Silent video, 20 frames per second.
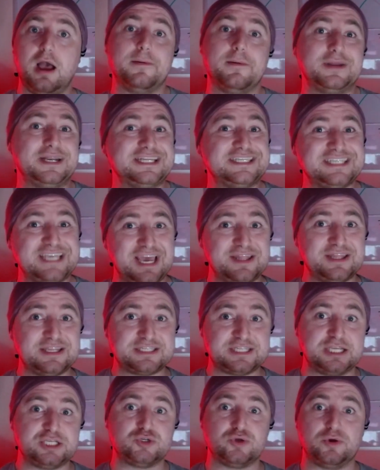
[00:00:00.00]
I'm going to tear
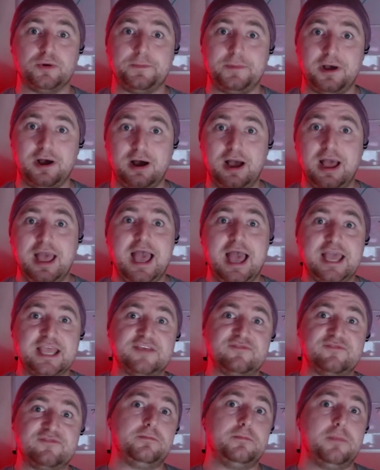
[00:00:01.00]
this issue apart and
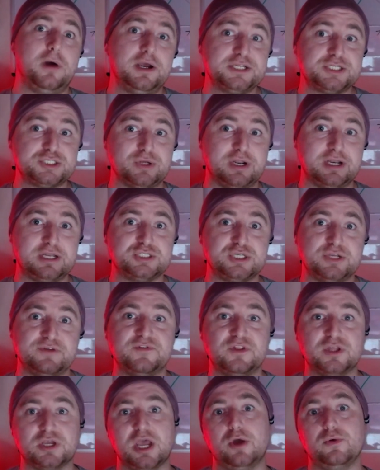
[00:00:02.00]
give you my strategy
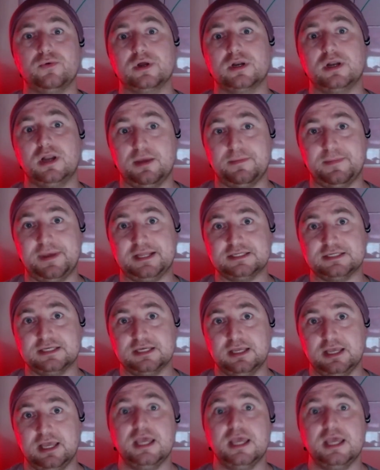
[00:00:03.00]
for the current climate.